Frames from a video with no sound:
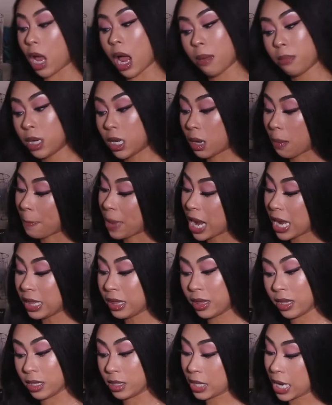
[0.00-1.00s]
I'm gonna
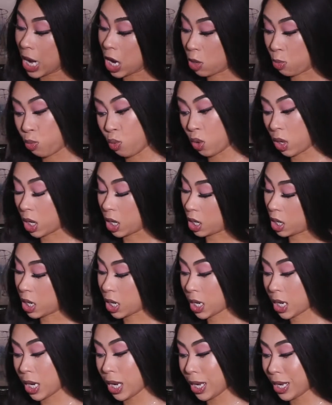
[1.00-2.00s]
paint this airport.
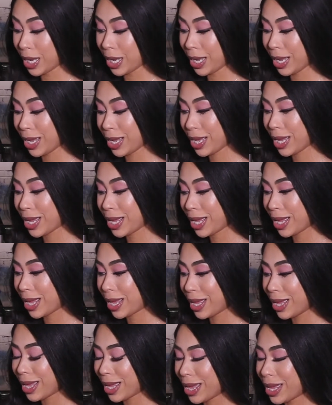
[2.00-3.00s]

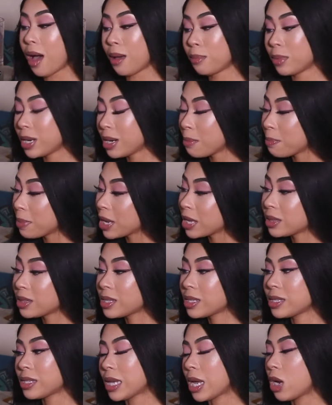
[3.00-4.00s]
I'm gonna paint
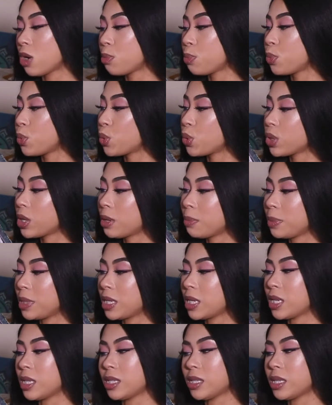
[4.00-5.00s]
this airport
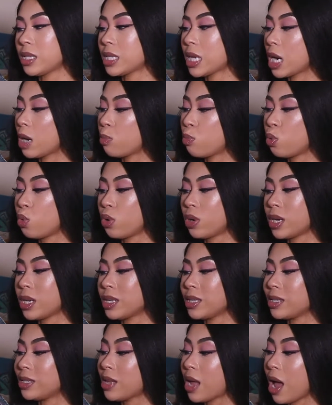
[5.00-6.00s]
because this airport
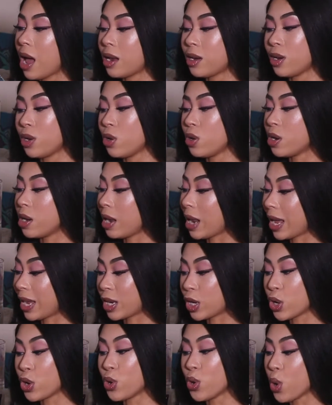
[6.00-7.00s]
is not
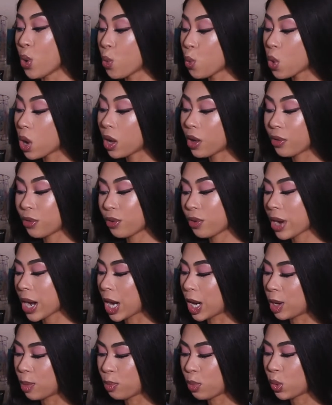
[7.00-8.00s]
like no other
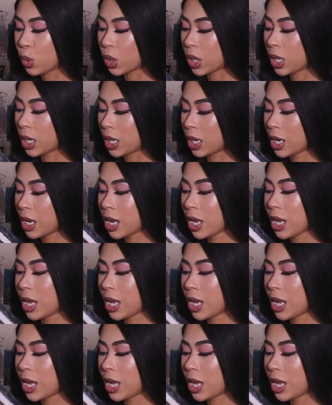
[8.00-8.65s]
airport.